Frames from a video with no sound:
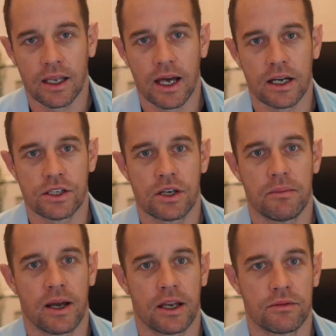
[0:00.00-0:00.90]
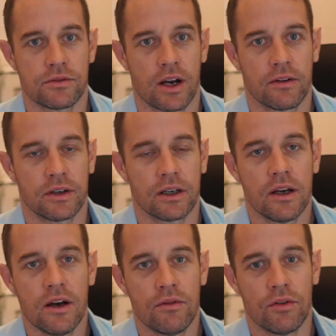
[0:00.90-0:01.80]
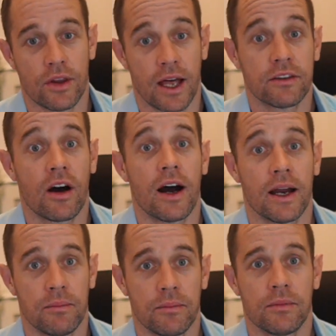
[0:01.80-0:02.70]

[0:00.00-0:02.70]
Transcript: large amount of traffic for that time.